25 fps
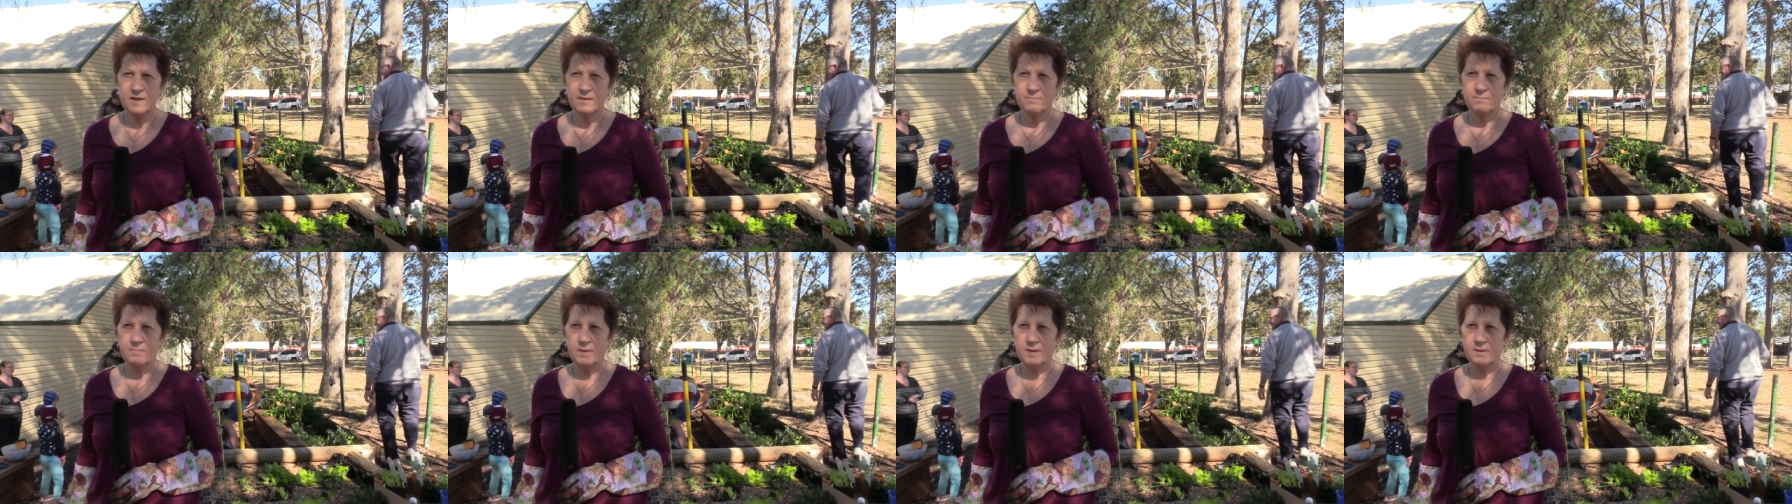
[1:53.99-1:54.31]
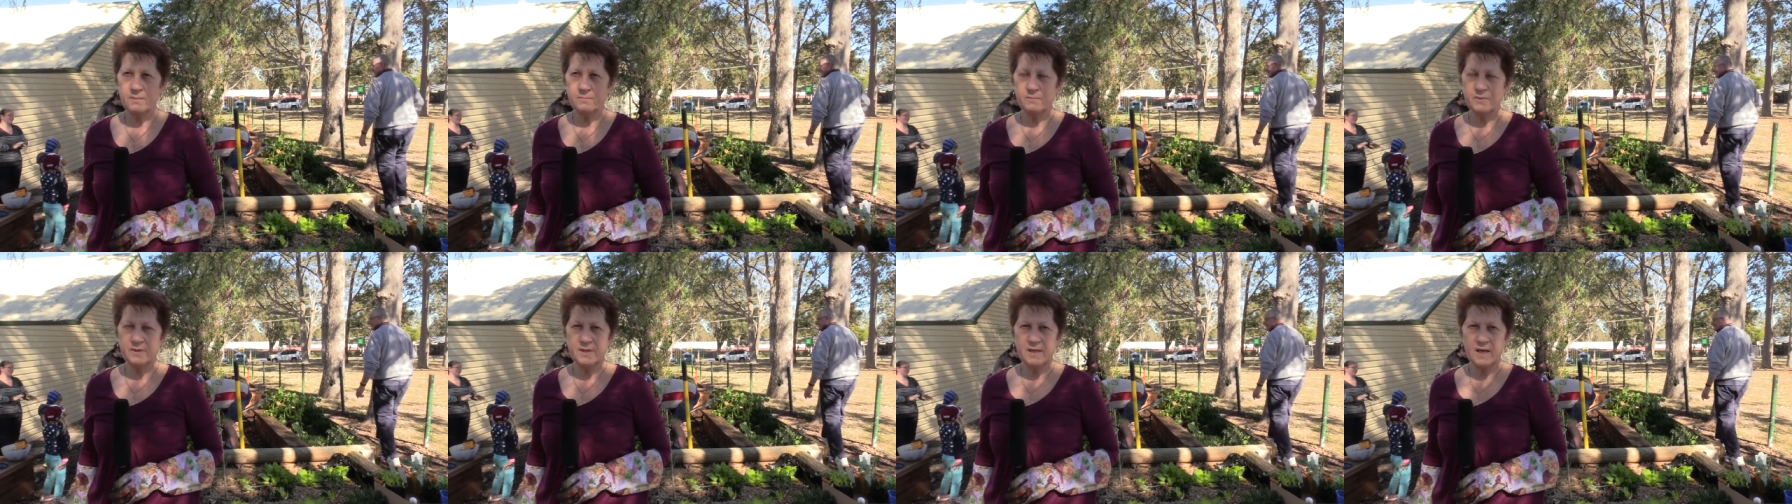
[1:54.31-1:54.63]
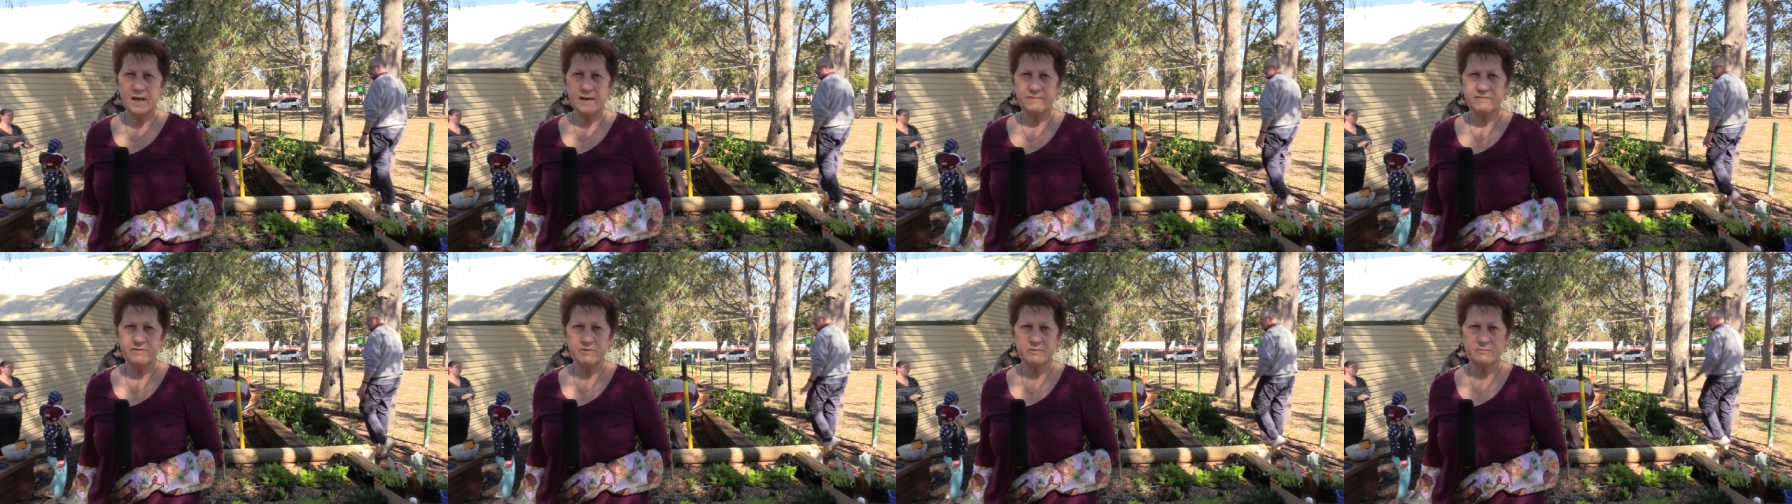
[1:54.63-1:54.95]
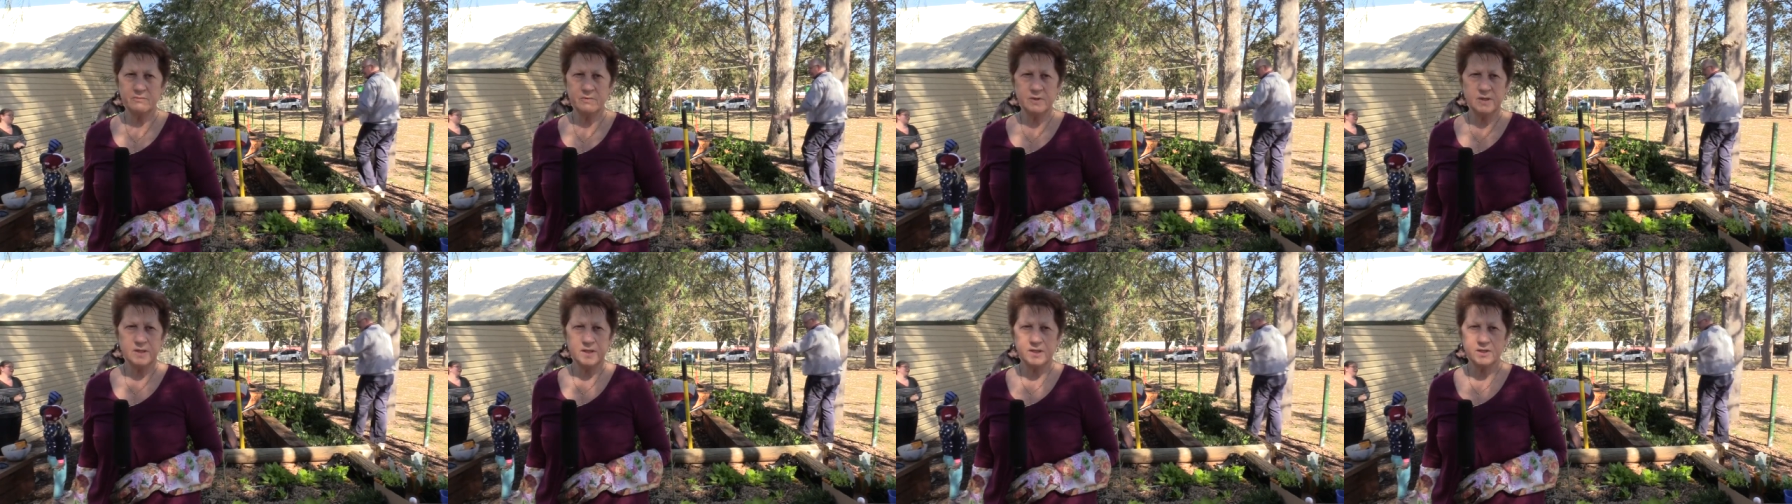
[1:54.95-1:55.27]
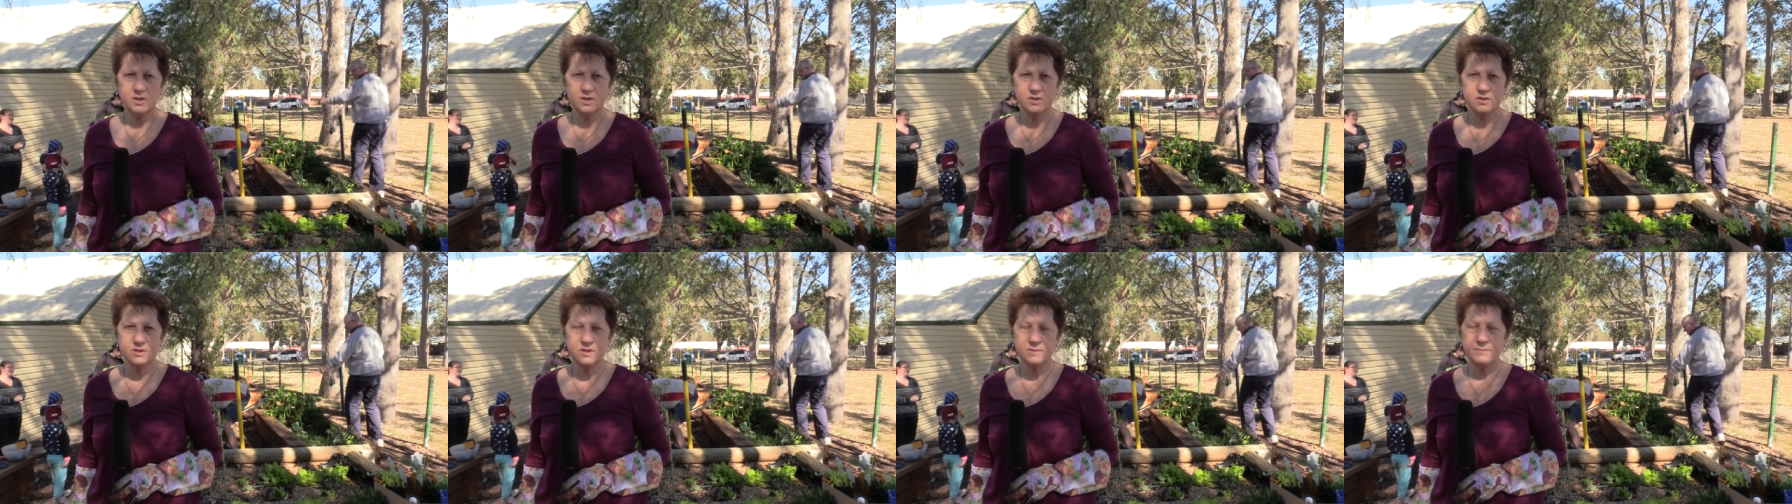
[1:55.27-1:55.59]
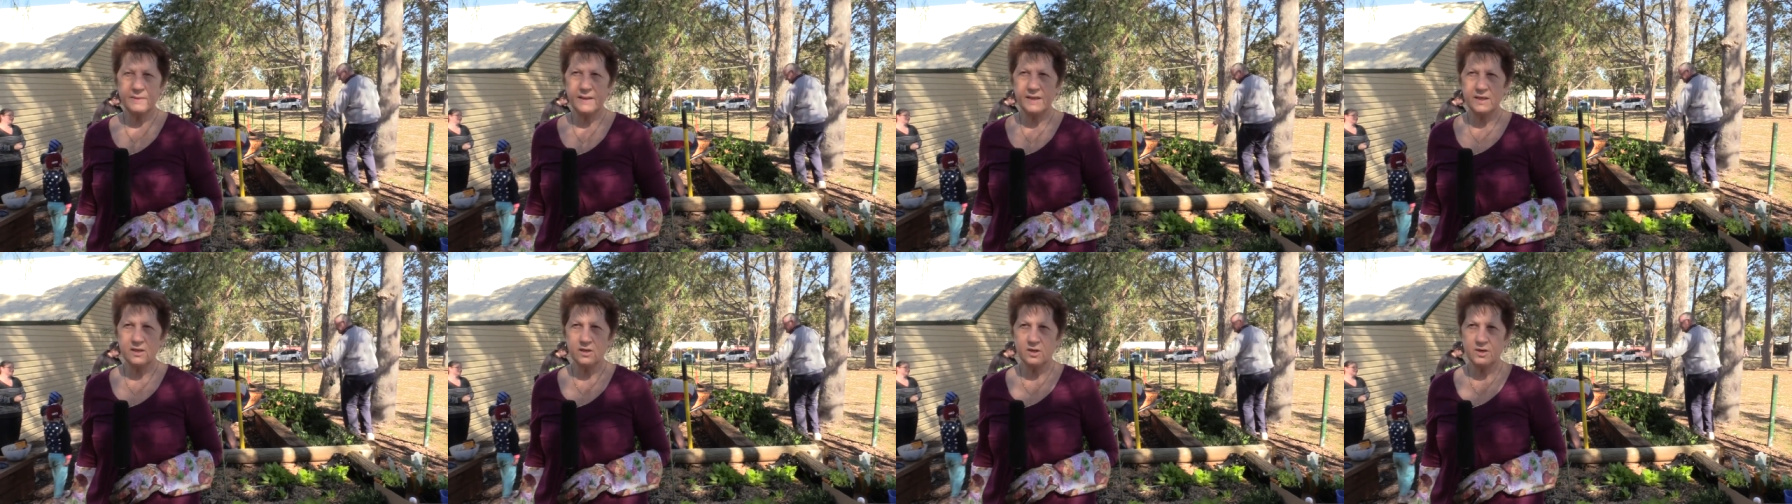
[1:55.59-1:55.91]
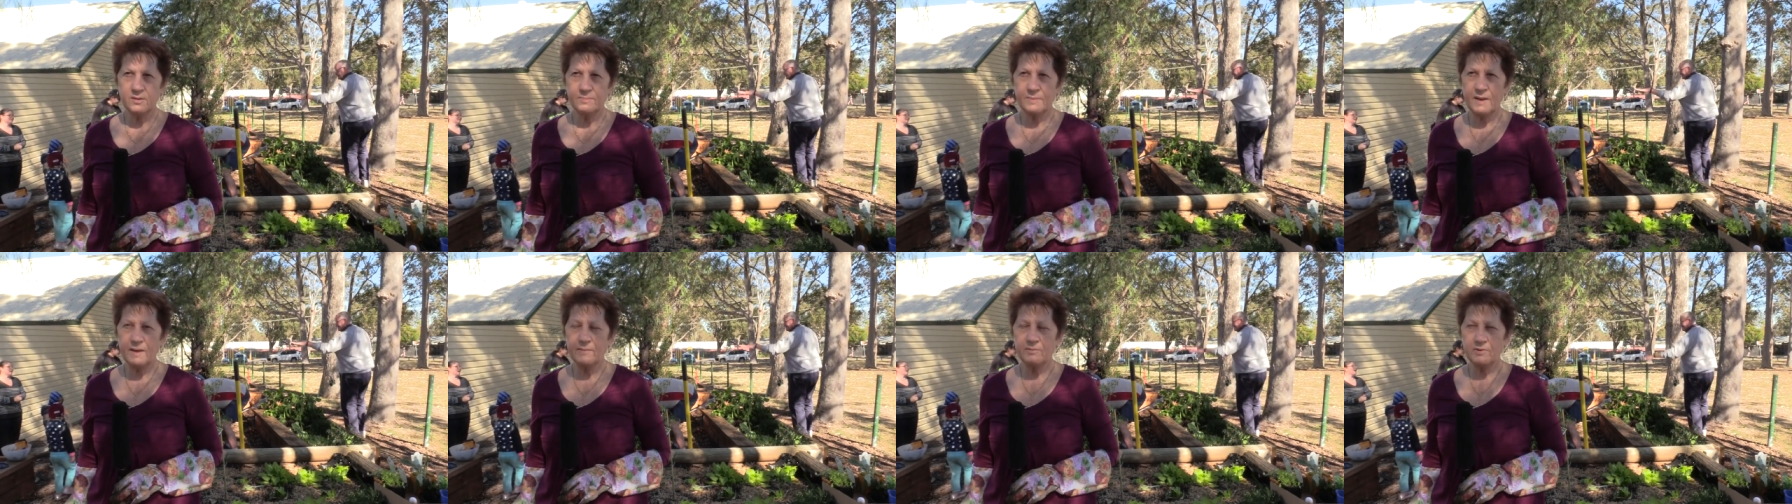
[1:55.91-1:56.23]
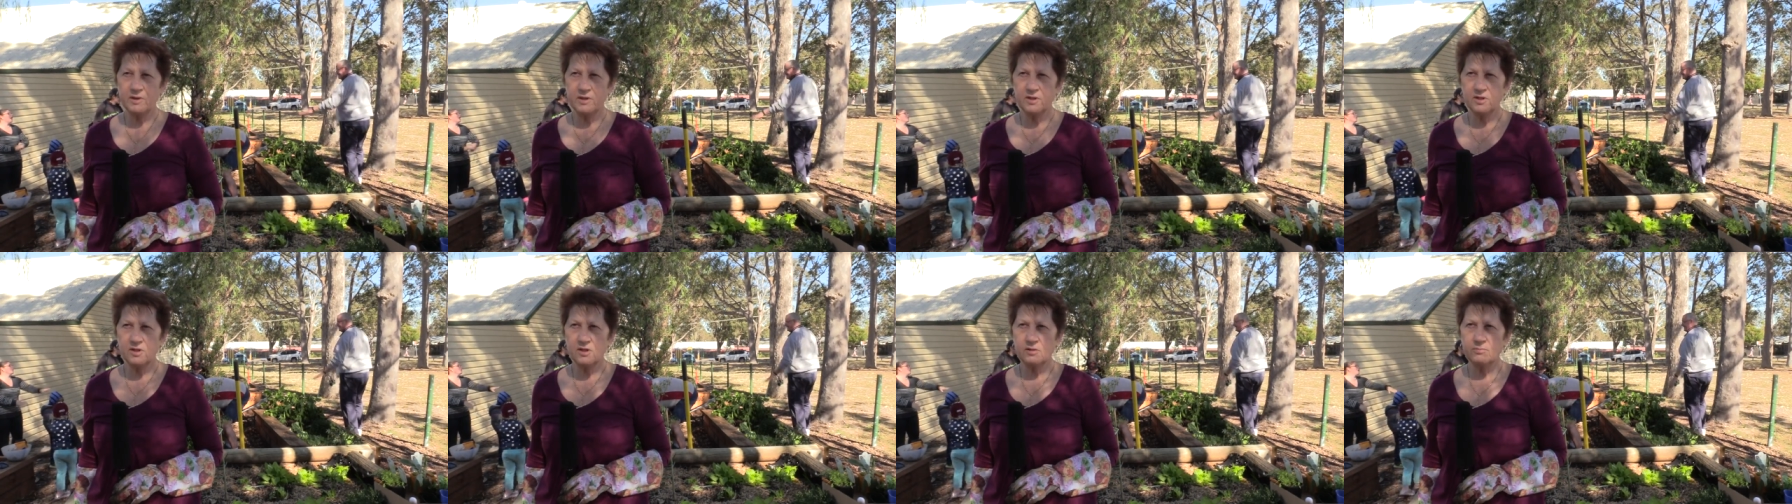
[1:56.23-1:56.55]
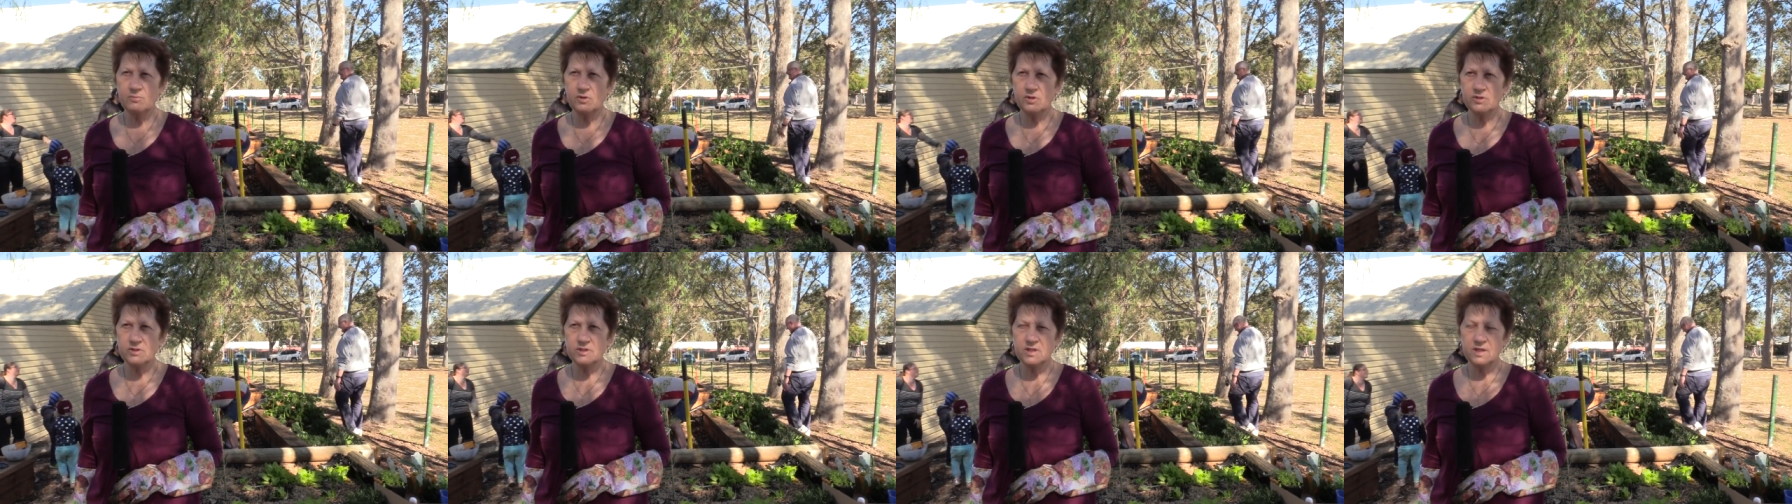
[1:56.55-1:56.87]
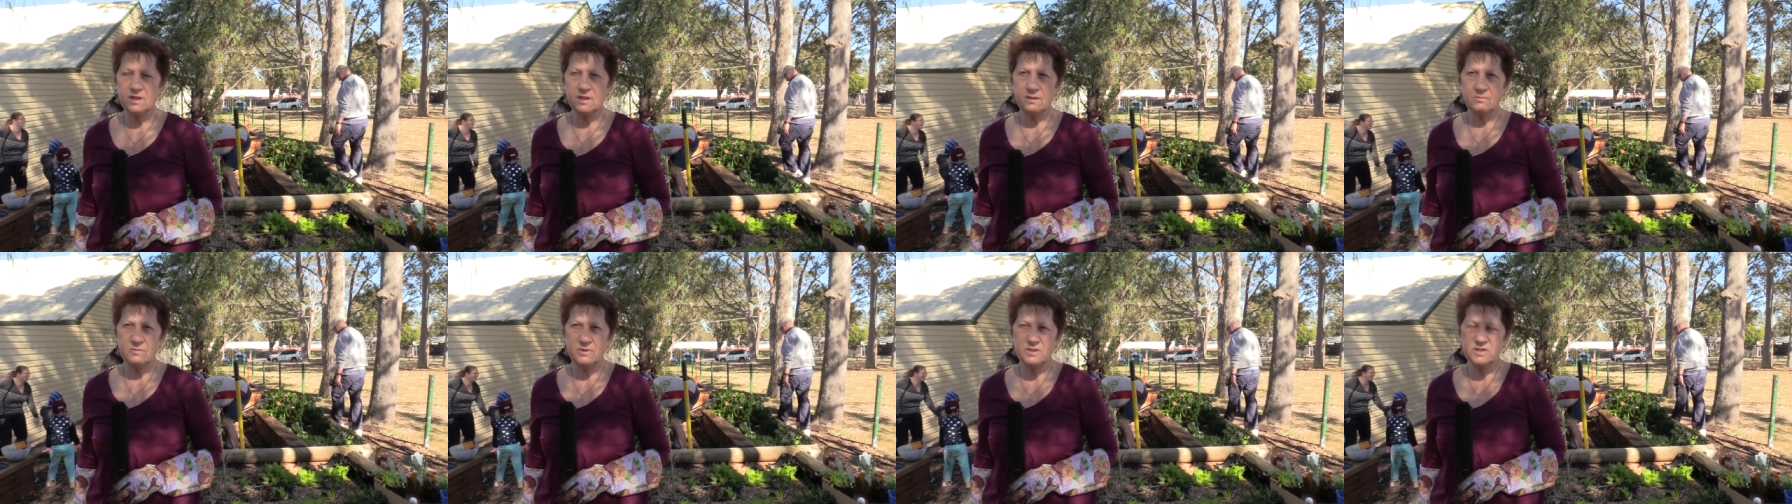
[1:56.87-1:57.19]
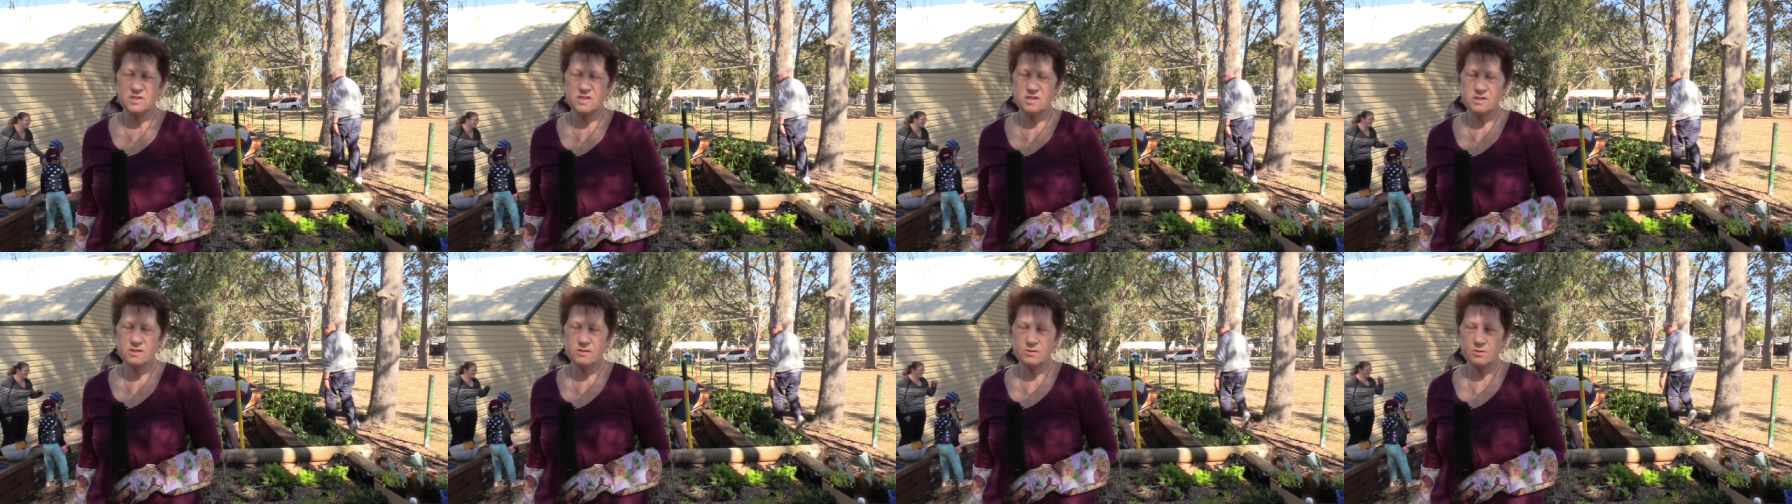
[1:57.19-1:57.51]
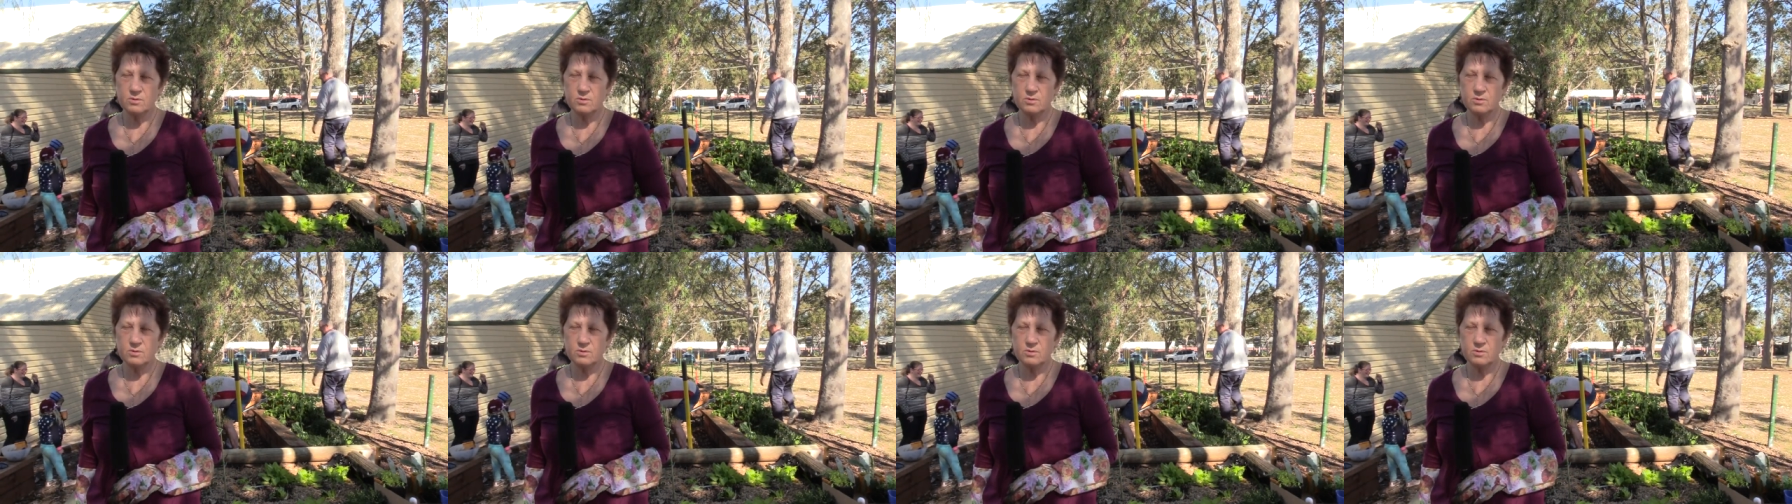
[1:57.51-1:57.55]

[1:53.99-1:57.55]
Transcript: but we haven't really got to meet a lot of people in the community and we just